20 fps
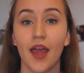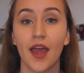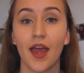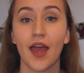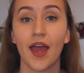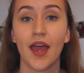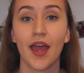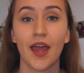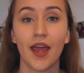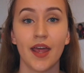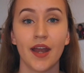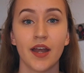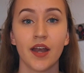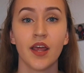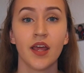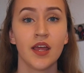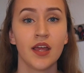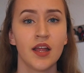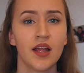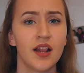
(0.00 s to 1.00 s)
and
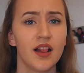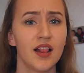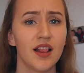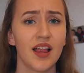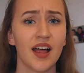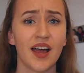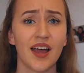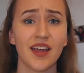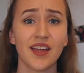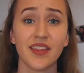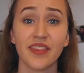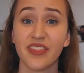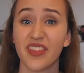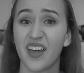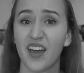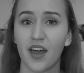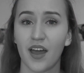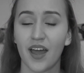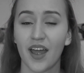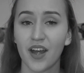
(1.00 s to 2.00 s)

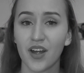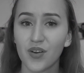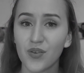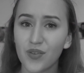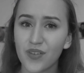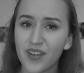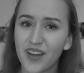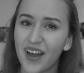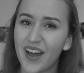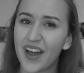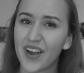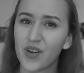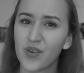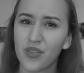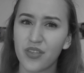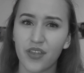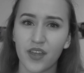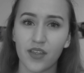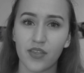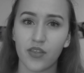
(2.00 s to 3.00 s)
I don't
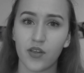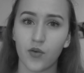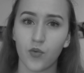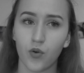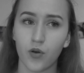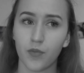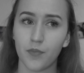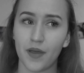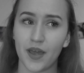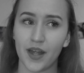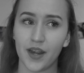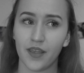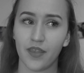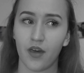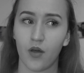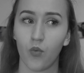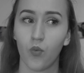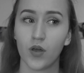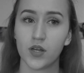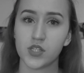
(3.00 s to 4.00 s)
think there were many
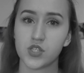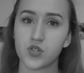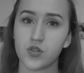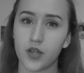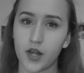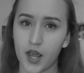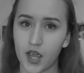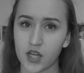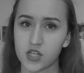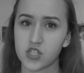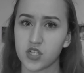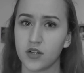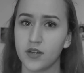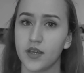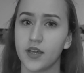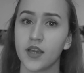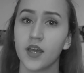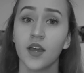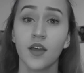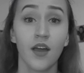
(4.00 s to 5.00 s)
that went to it
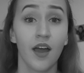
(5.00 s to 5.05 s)
actually.